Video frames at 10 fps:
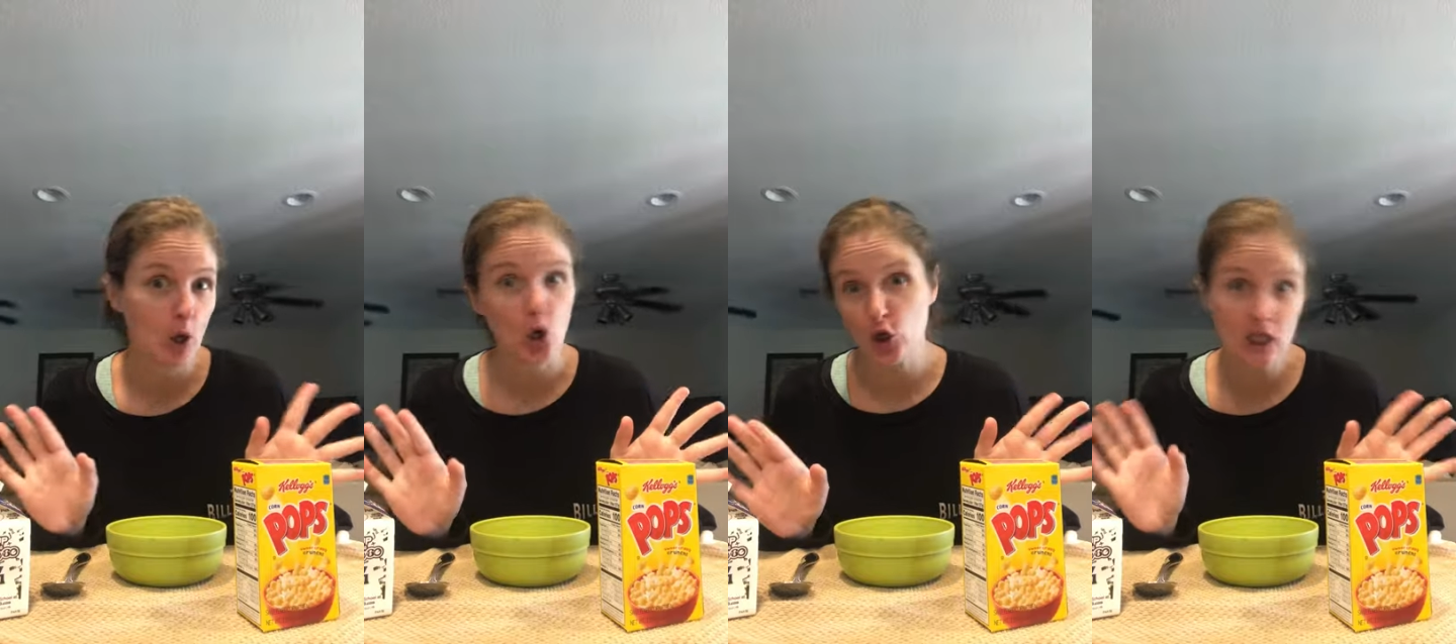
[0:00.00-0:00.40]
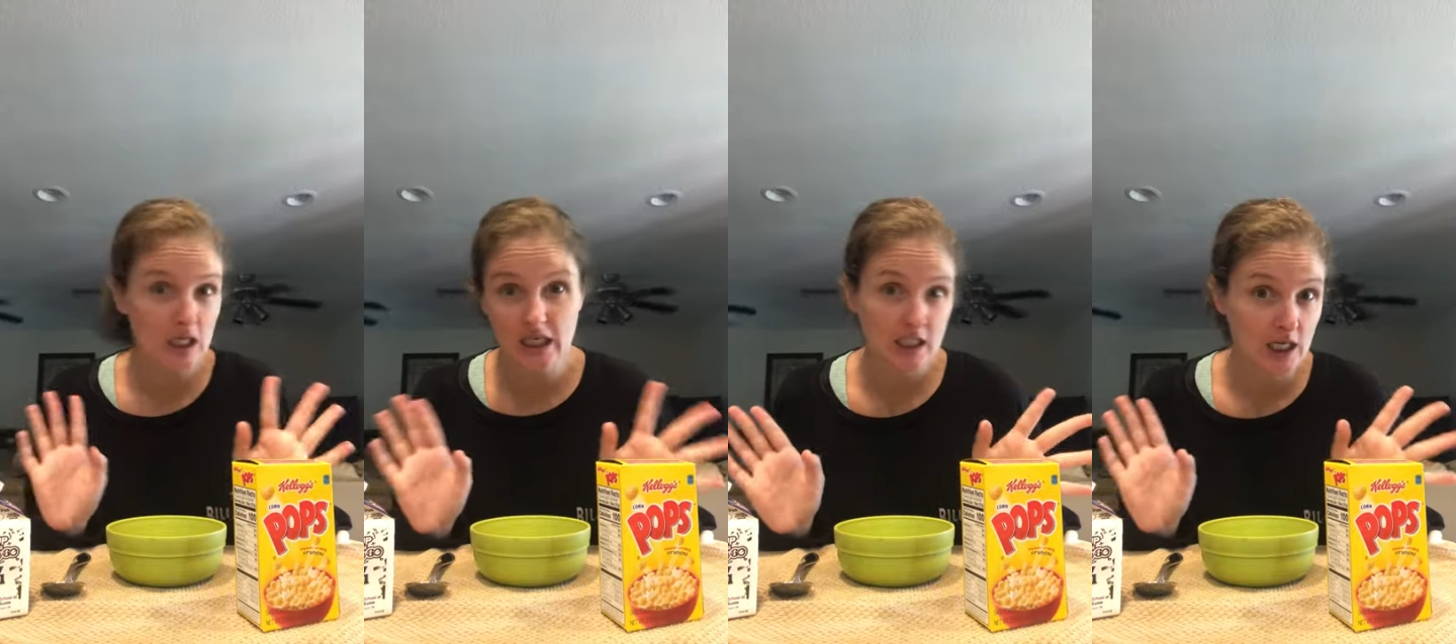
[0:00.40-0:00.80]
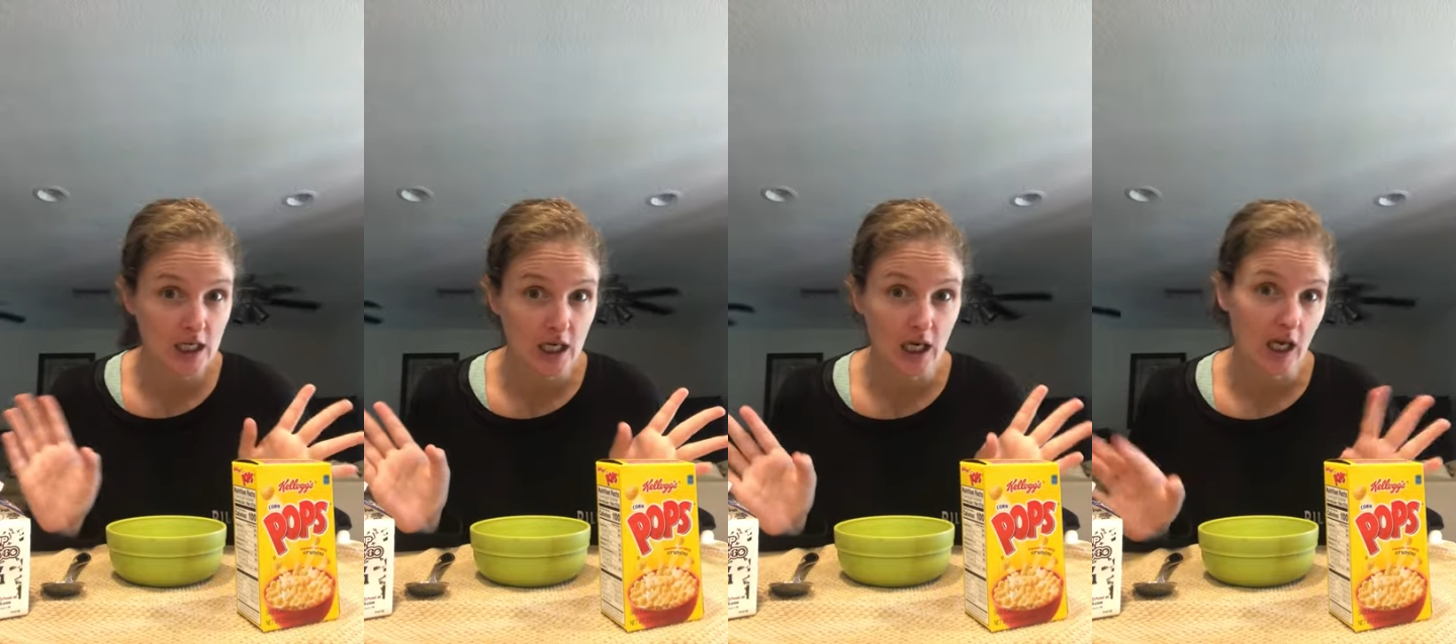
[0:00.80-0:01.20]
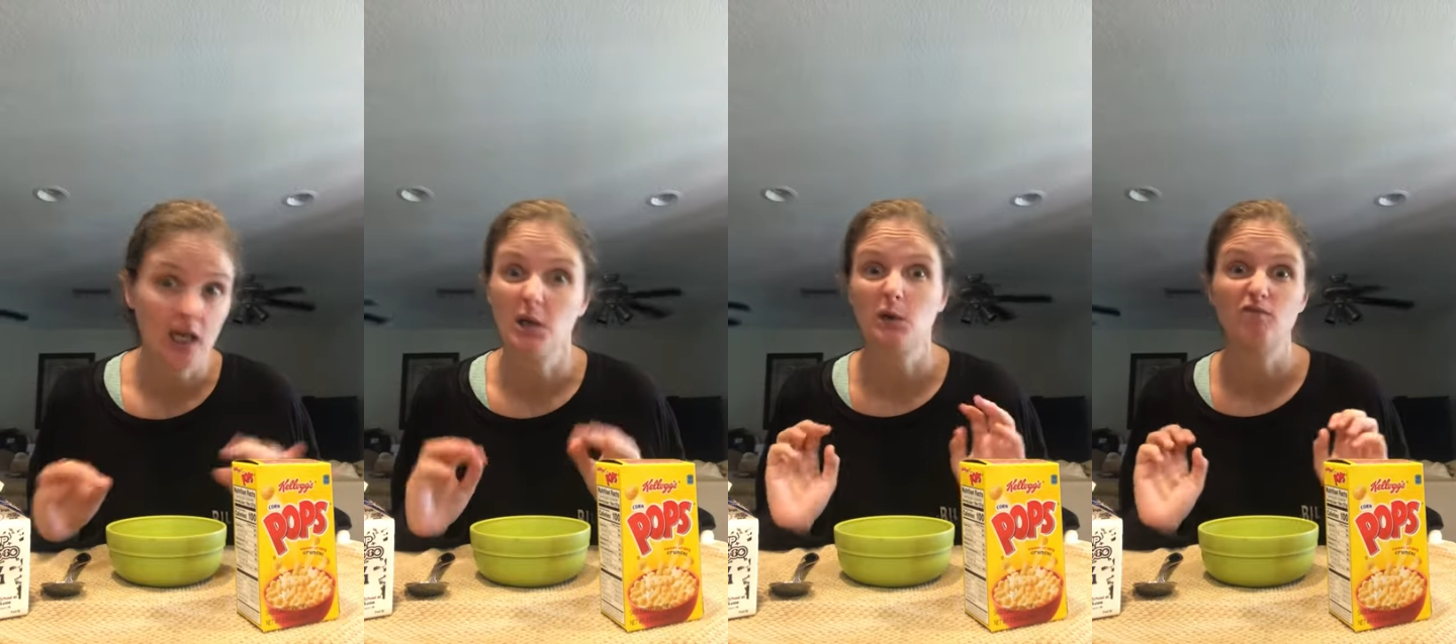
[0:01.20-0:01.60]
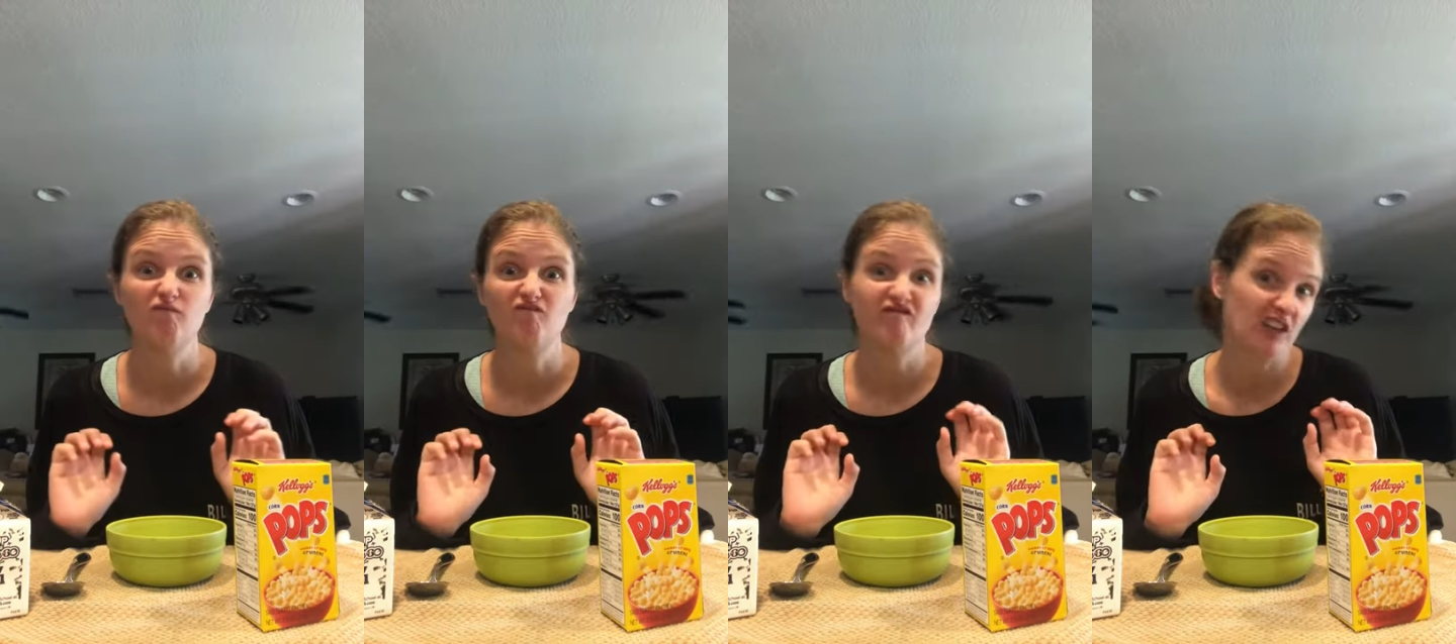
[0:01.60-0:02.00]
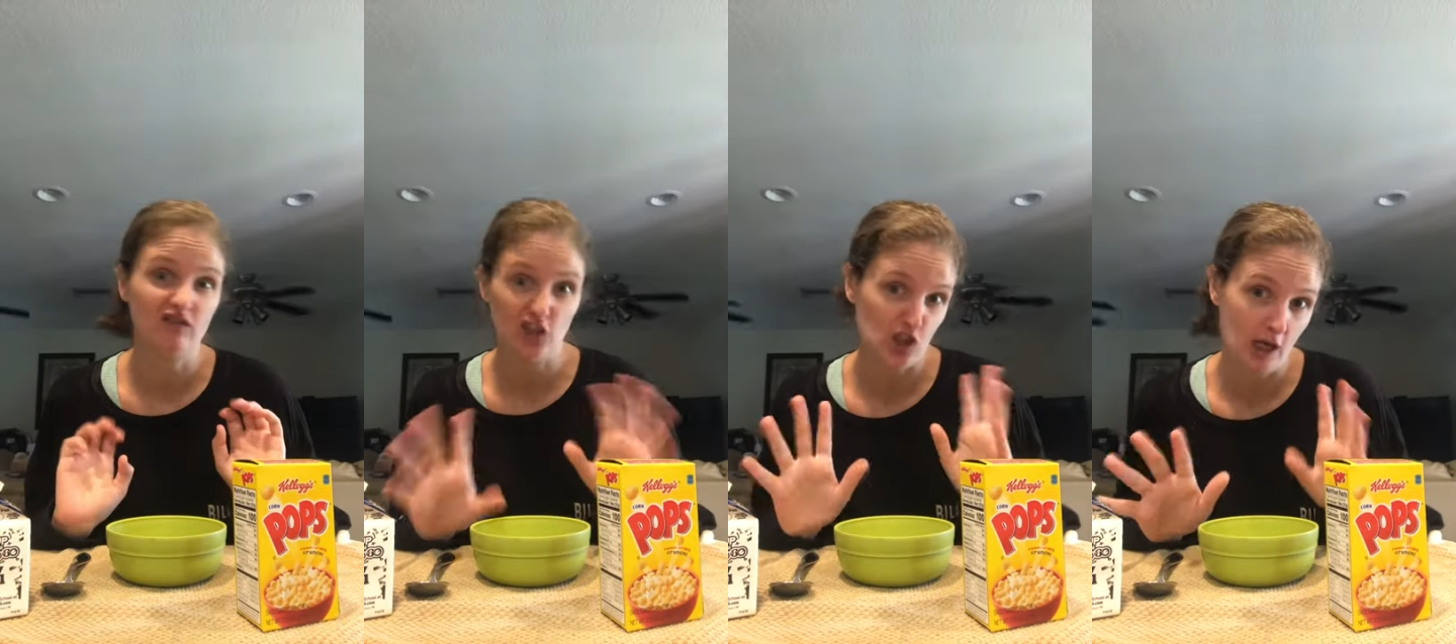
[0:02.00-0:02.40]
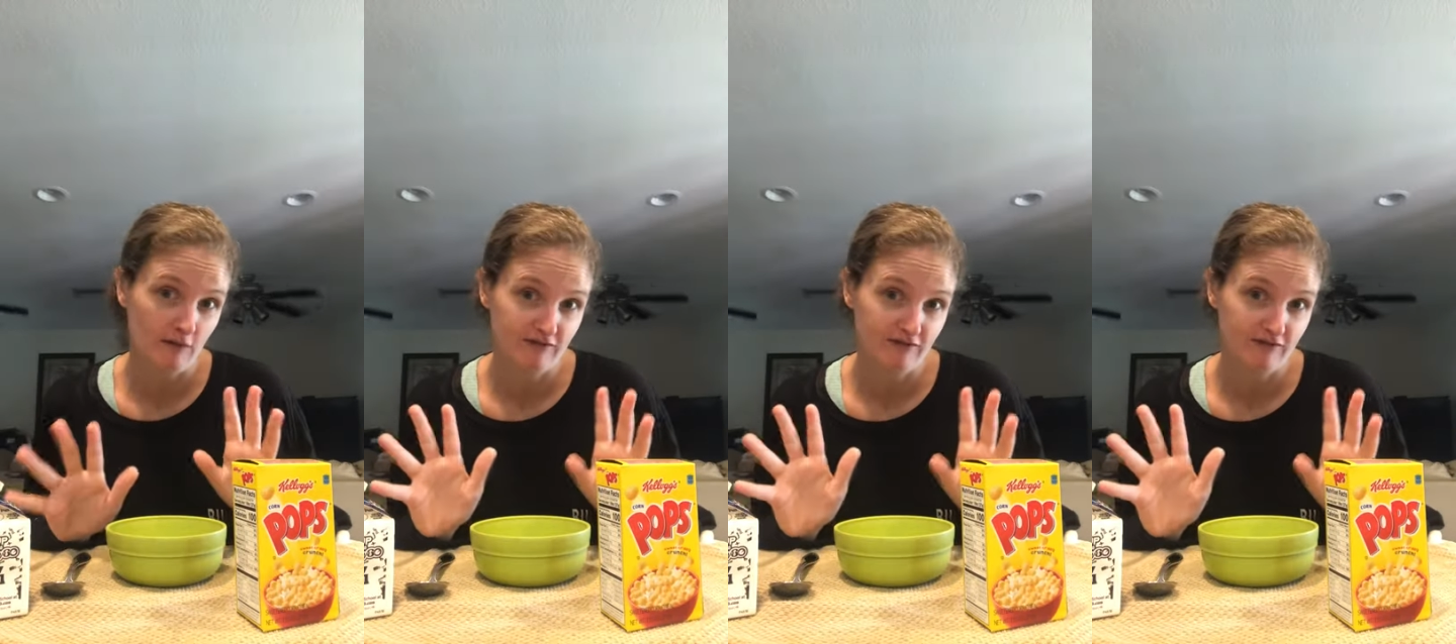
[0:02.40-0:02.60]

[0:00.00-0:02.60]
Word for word: go to the kitchen and fend for yourself.